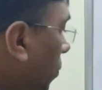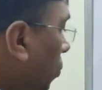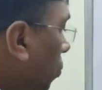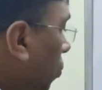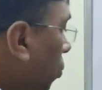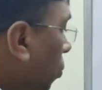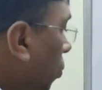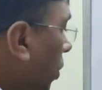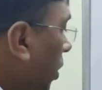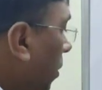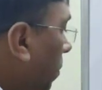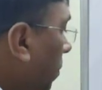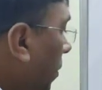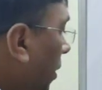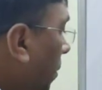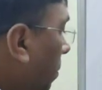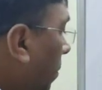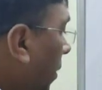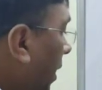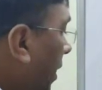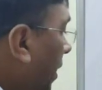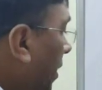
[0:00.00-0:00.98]
will be
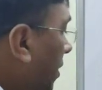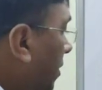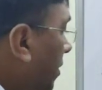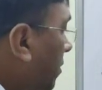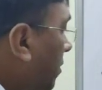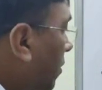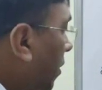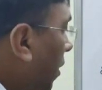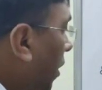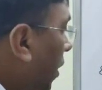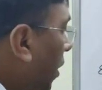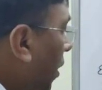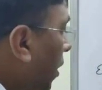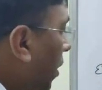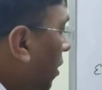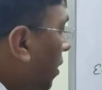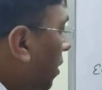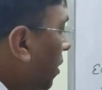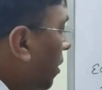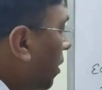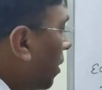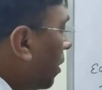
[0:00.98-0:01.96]
minus
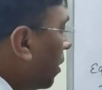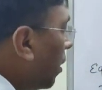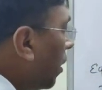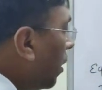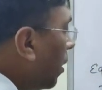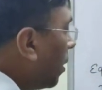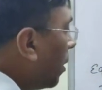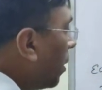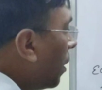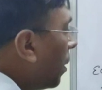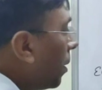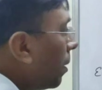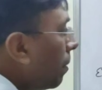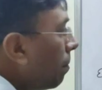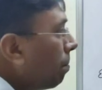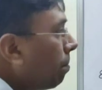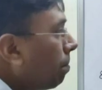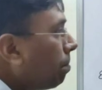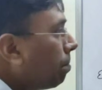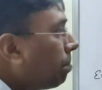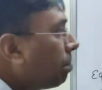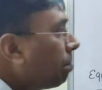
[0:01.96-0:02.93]
R.
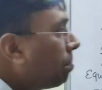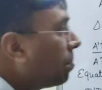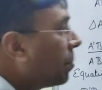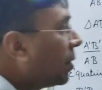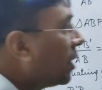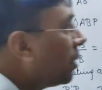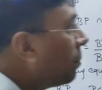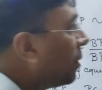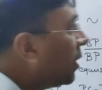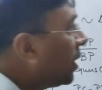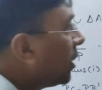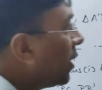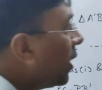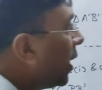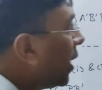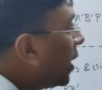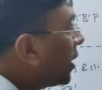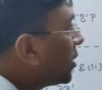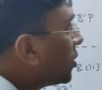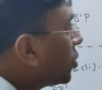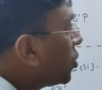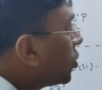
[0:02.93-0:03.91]
PB
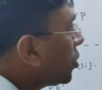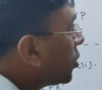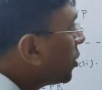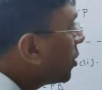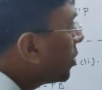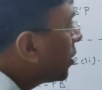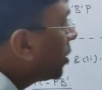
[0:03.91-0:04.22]
dash,